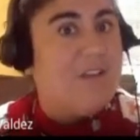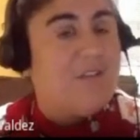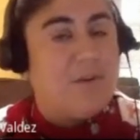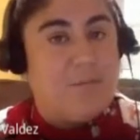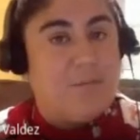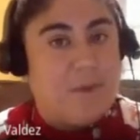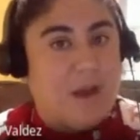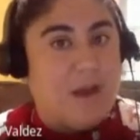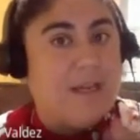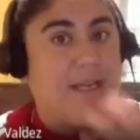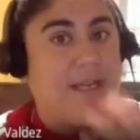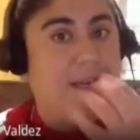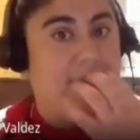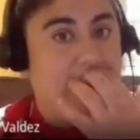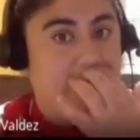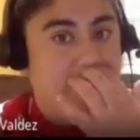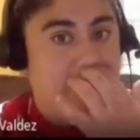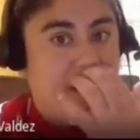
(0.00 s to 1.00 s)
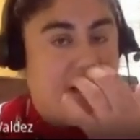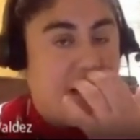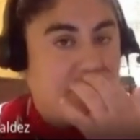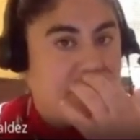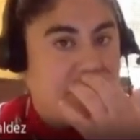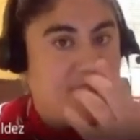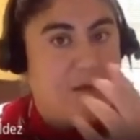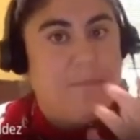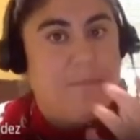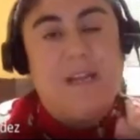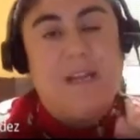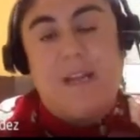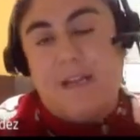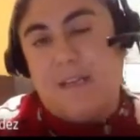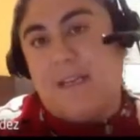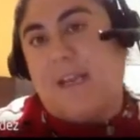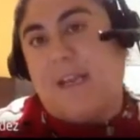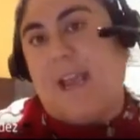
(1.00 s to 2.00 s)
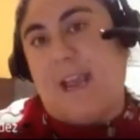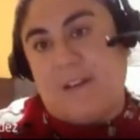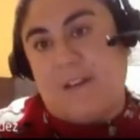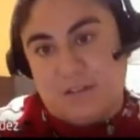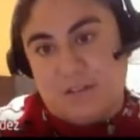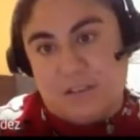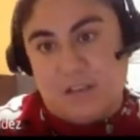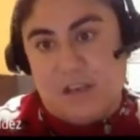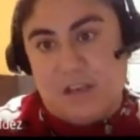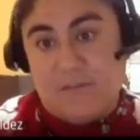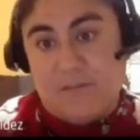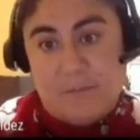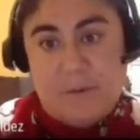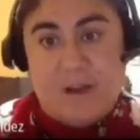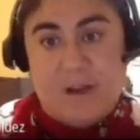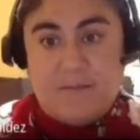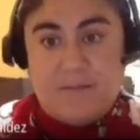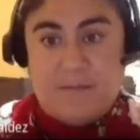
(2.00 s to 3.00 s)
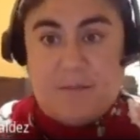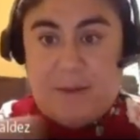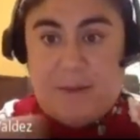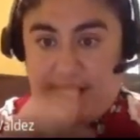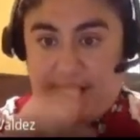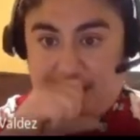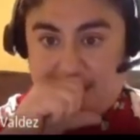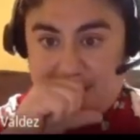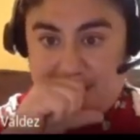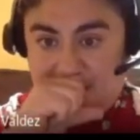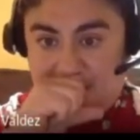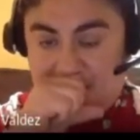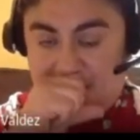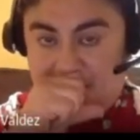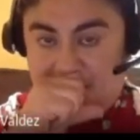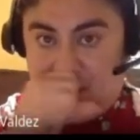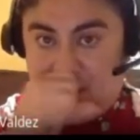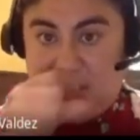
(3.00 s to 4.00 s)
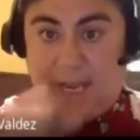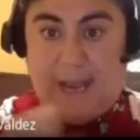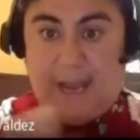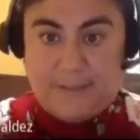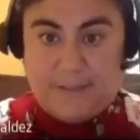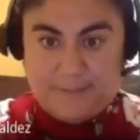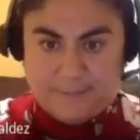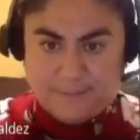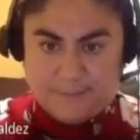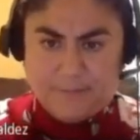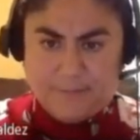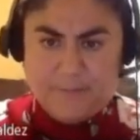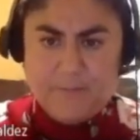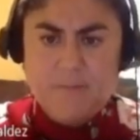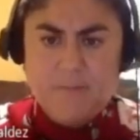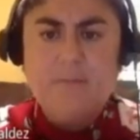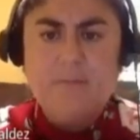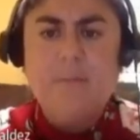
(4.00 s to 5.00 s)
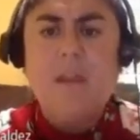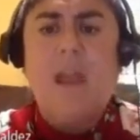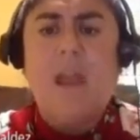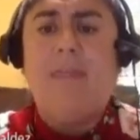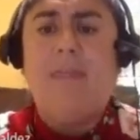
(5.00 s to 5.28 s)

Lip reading: their body, some indicators of a possible panic attack. And